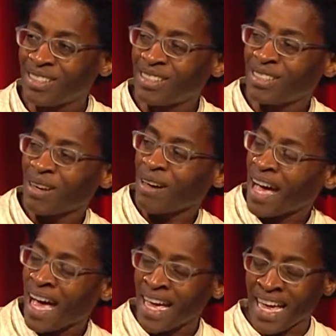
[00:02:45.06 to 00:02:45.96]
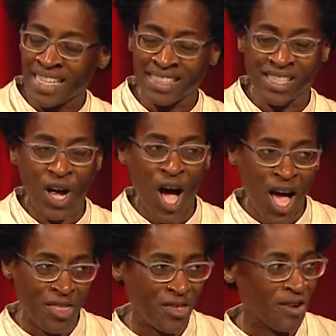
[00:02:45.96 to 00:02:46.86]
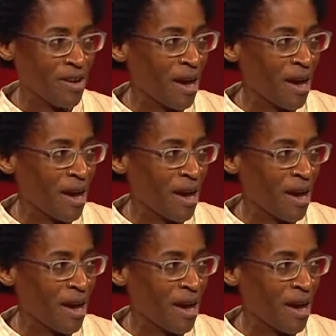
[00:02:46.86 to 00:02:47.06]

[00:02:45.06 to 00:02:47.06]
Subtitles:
So as an author,